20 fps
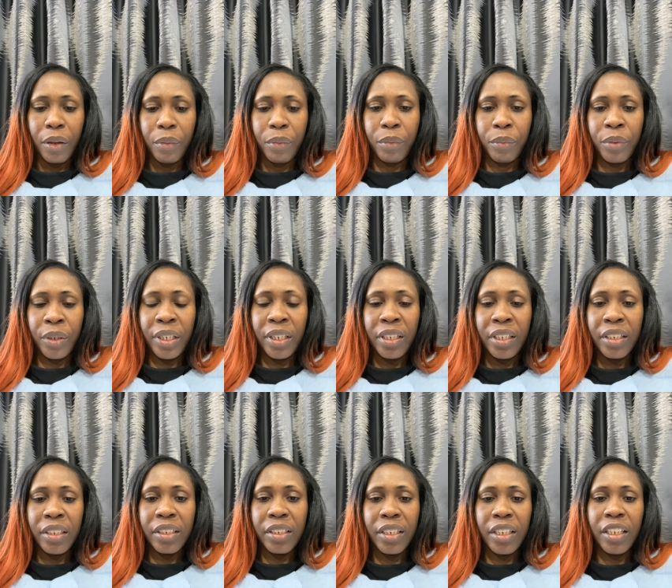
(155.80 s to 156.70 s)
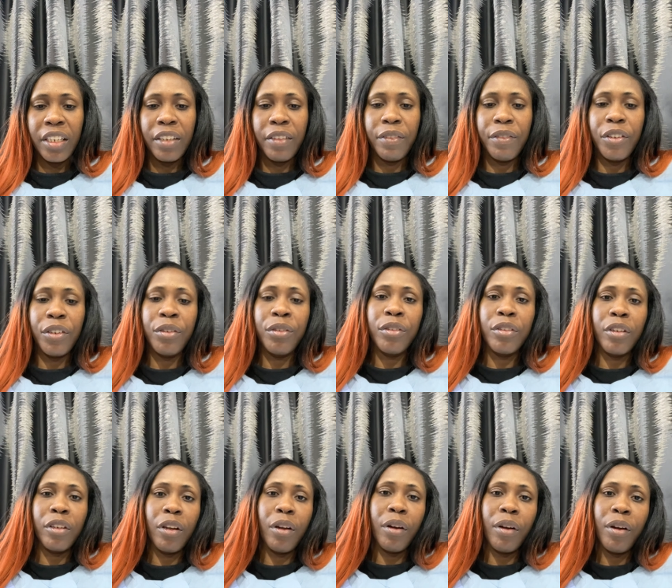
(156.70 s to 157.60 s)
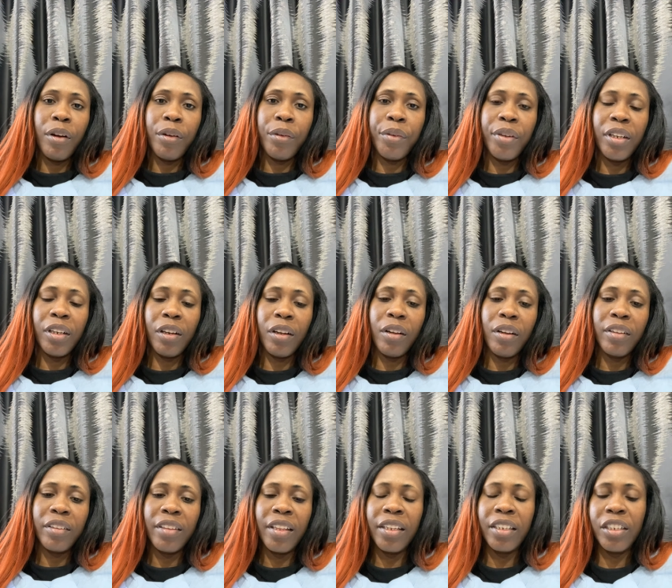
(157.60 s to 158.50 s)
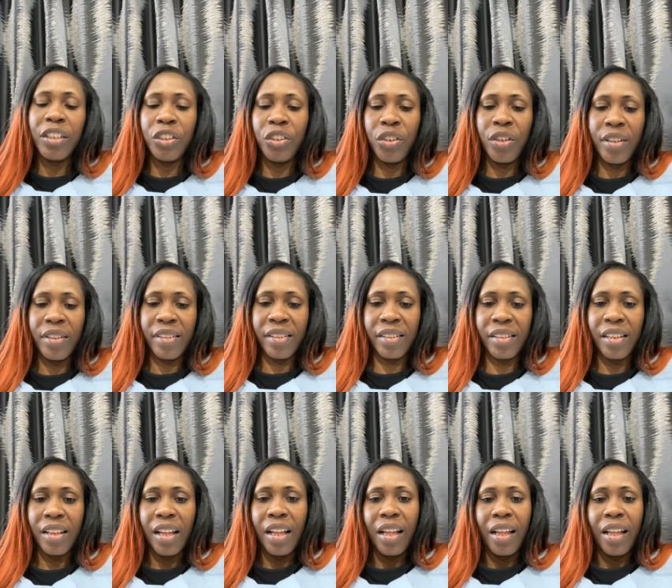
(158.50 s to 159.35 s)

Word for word: we give you glory, Lord. Thank you, Jesus.